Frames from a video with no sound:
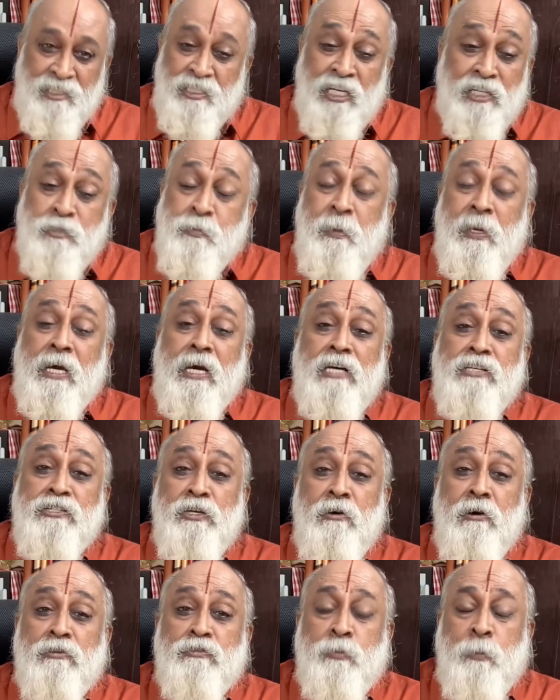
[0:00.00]
Just
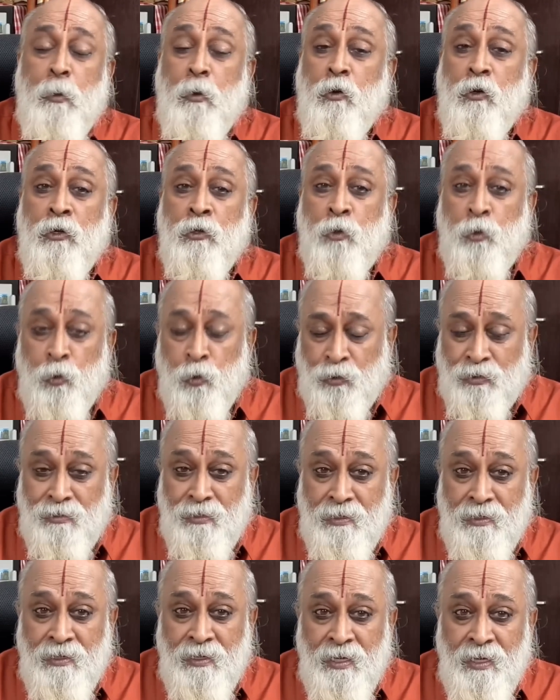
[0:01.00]
because you have spoken
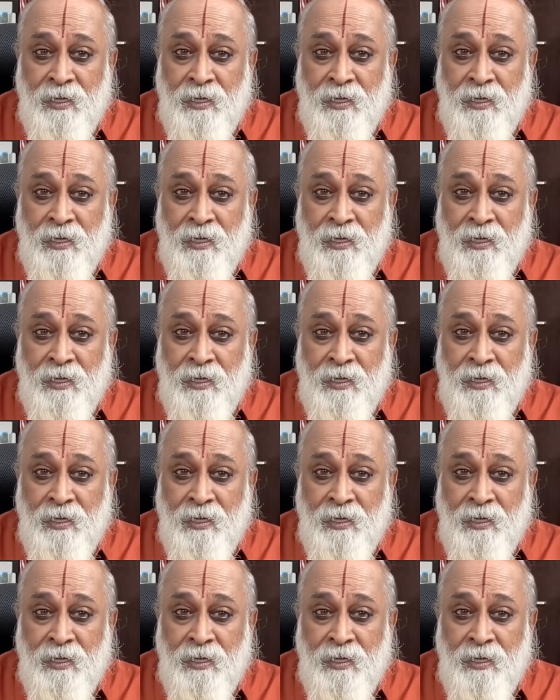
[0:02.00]
truth,